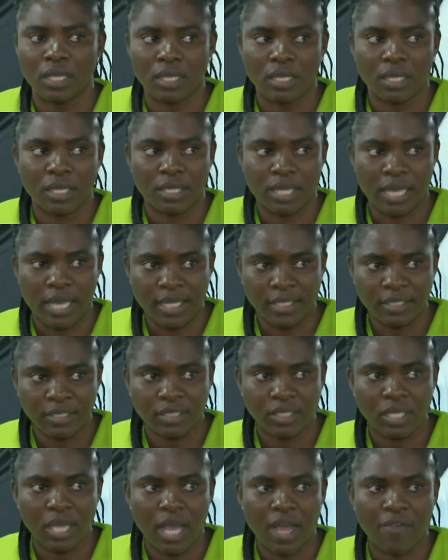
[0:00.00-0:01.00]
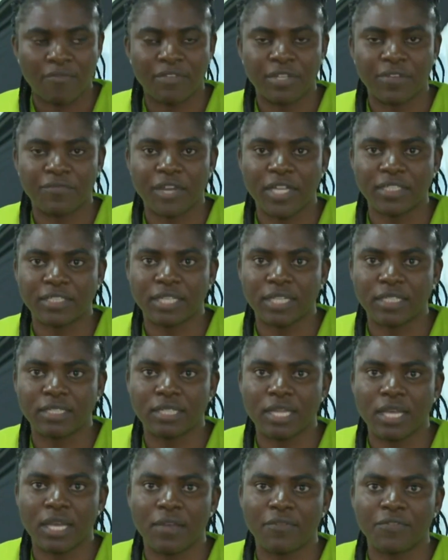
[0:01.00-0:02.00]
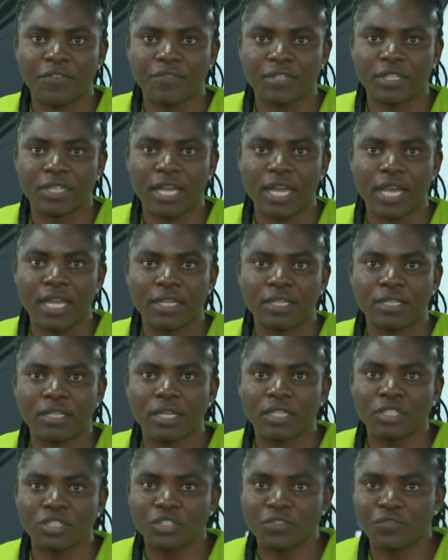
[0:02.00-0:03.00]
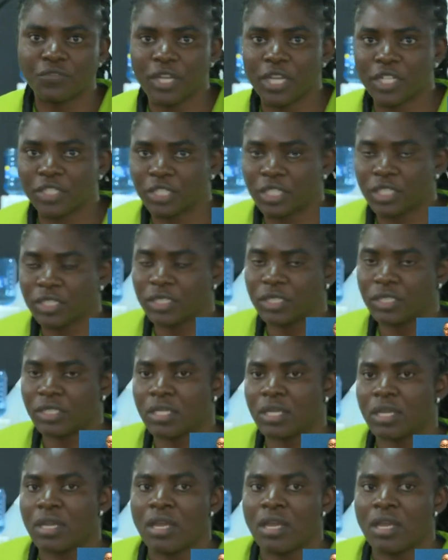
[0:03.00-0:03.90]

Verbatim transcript: Yes, I've invited the 59 chief agents